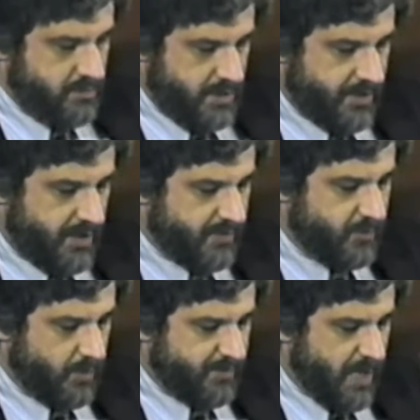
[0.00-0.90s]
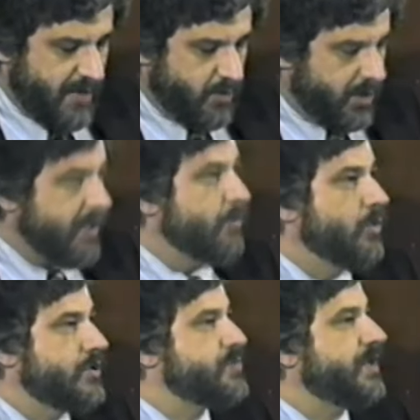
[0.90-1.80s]
in, in the form of migrant
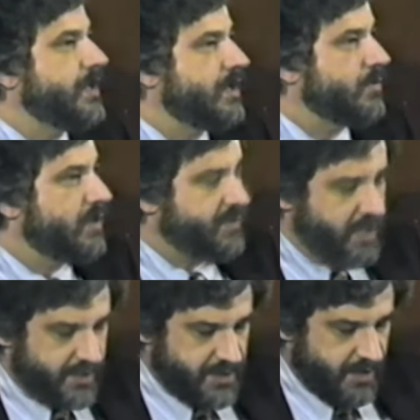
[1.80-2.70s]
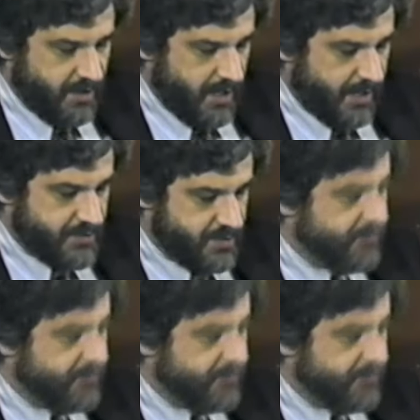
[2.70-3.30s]
laborers beginning around the 1890s,